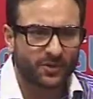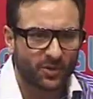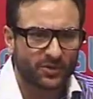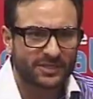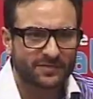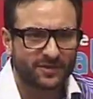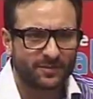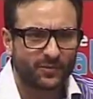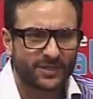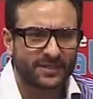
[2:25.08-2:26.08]
to promote this
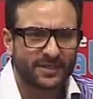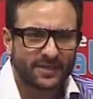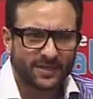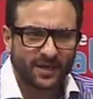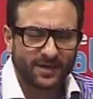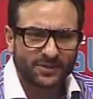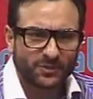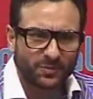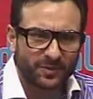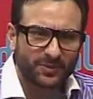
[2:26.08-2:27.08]
film with uh,
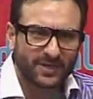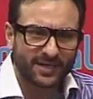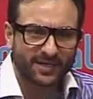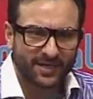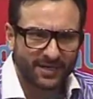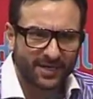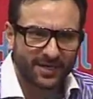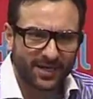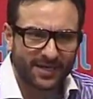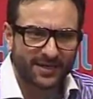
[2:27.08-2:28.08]
two people like Kareena
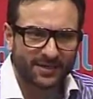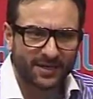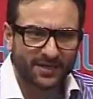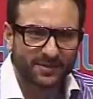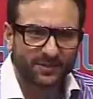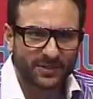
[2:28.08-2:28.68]
and I. Uh,